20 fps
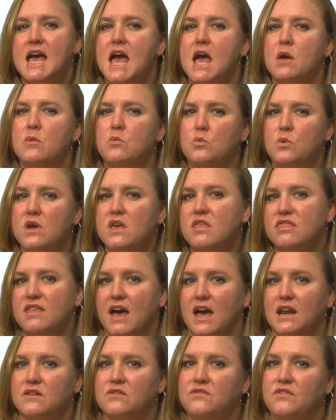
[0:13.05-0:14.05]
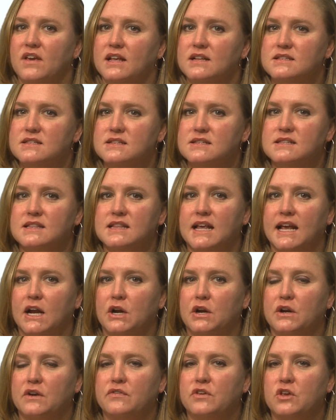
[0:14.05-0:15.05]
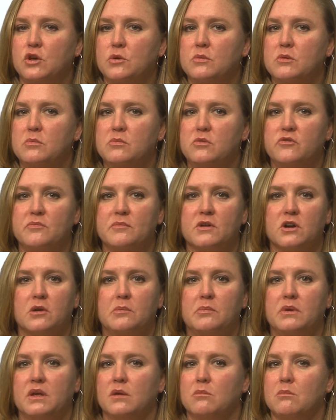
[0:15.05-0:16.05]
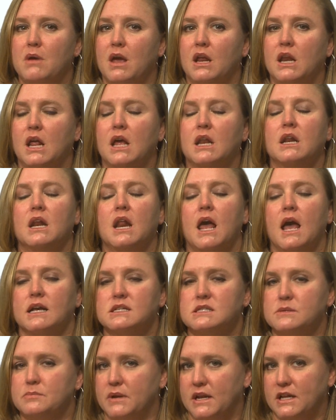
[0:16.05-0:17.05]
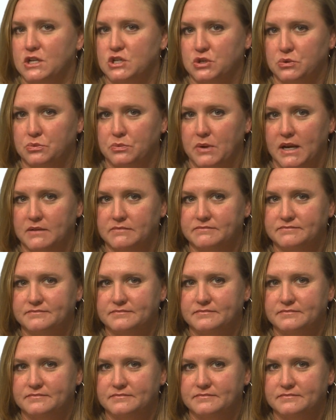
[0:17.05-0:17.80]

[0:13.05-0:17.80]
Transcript: And with that, advances in the area of human movement are being made at an exponential rate.